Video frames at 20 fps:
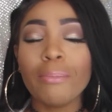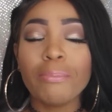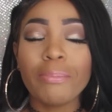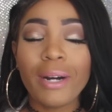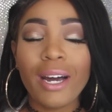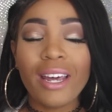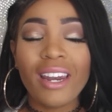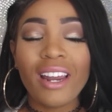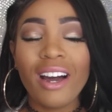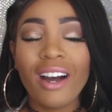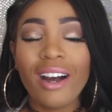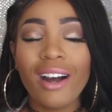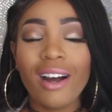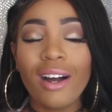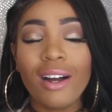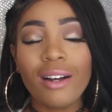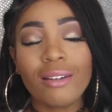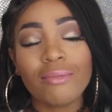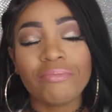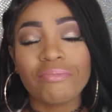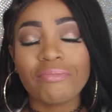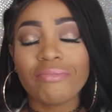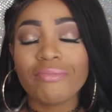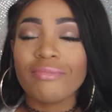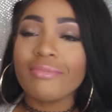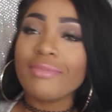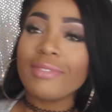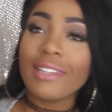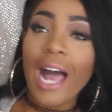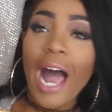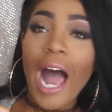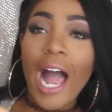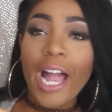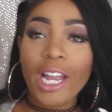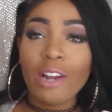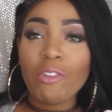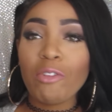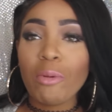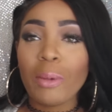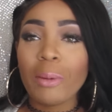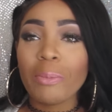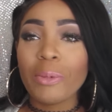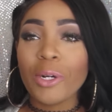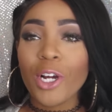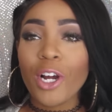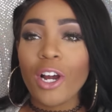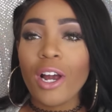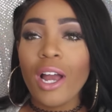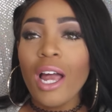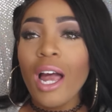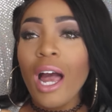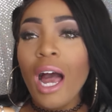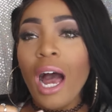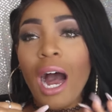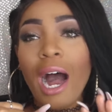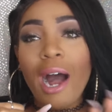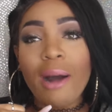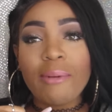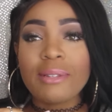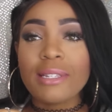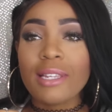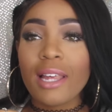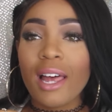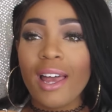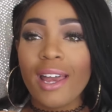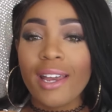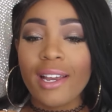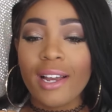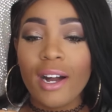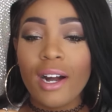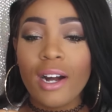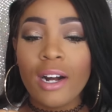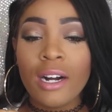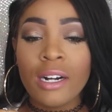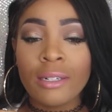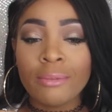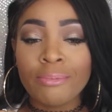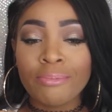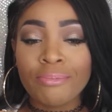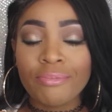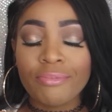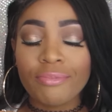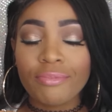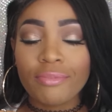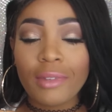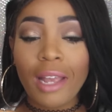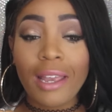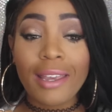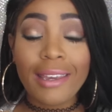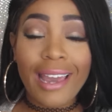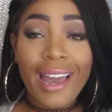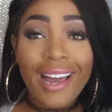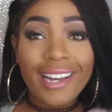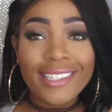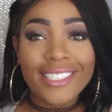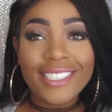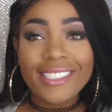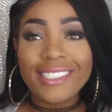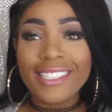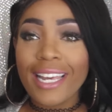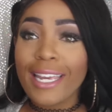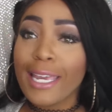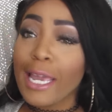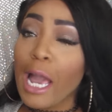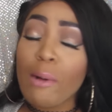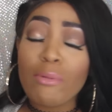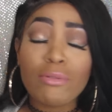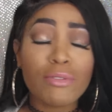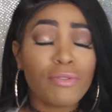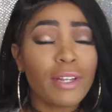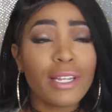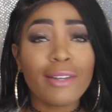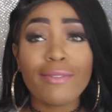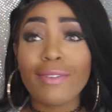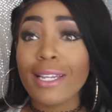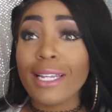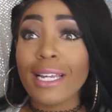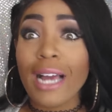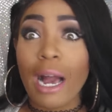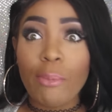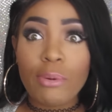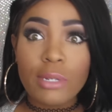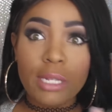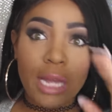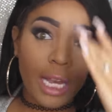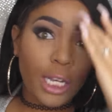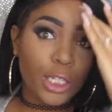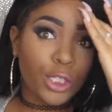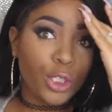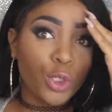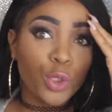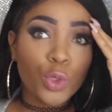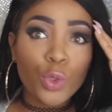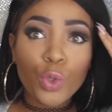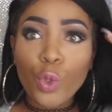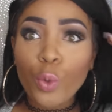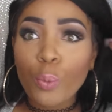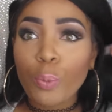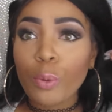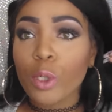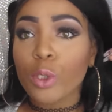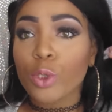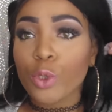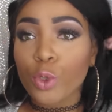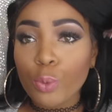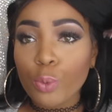But I can remember I was like, yeah, she said, yeah. I was like super